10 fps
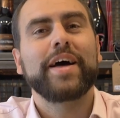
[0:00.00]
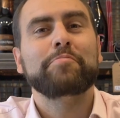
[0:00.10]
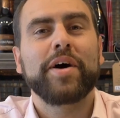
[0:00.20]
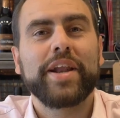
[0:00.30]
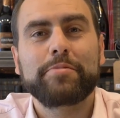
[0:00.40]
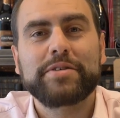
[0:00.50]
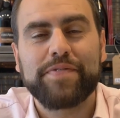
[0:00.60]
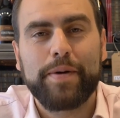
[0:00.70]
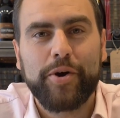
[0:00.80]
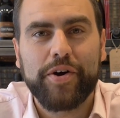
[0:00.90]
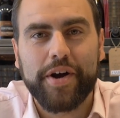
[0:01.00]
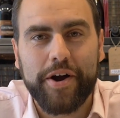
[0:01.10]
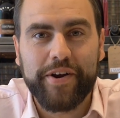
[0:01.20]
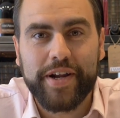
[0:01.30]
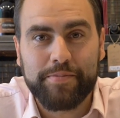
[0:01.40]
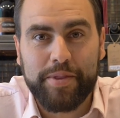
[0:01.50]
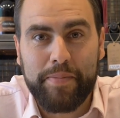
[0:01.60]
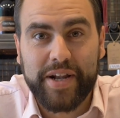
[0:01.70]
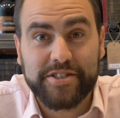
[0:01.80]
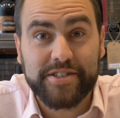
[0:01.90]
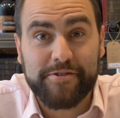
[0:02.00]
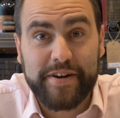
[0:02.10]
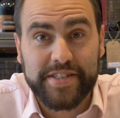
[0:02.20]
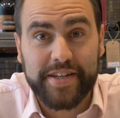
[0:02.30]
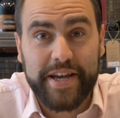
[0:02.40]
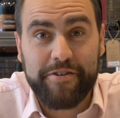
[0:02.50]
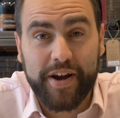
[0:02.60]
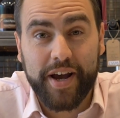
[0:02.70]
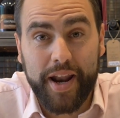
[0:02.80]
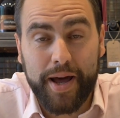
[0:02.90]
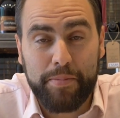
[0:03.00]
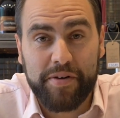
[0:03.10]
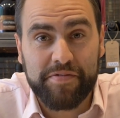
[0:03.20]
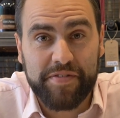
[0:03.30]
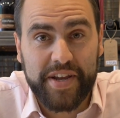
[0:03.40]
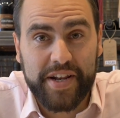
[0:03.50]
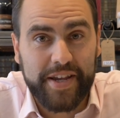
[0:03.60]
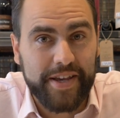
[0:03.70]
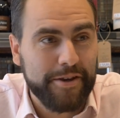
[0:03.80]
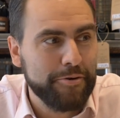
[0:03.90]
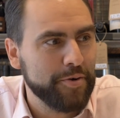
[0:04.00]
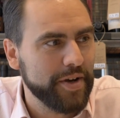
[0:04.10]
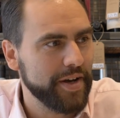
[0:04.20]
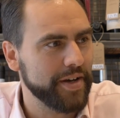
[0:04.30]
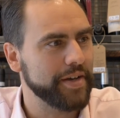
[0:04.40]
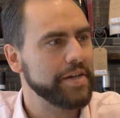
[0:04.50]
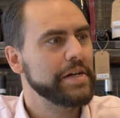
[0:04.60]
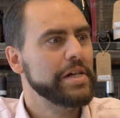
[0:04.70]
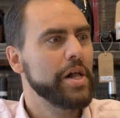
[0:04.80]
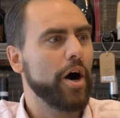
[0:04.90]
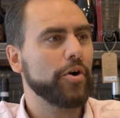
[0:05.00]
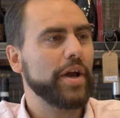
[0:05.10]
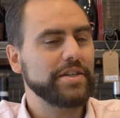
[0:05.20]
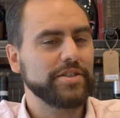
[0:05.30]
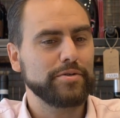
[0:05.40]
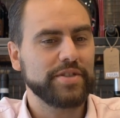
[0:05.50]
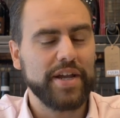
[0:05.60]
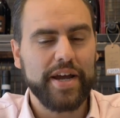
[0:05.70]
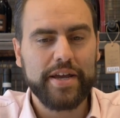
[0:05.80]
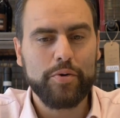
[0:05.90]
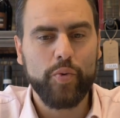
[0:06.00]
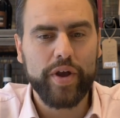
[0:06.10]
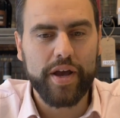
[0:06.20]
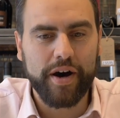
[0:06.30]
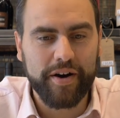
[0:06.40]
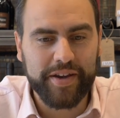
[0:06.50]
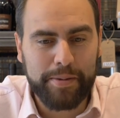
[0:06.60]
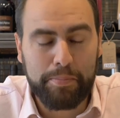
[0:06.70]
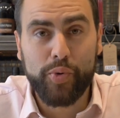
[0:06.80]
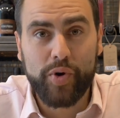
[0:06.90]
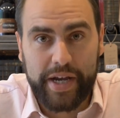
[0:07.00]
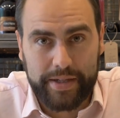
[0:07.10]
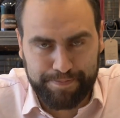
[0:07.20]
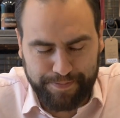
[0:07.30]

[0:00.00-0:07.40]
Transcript: My name is Fabio Arcari and I'm the Managing Director here at Club Vini UK. Okay, so today we are in Puglia.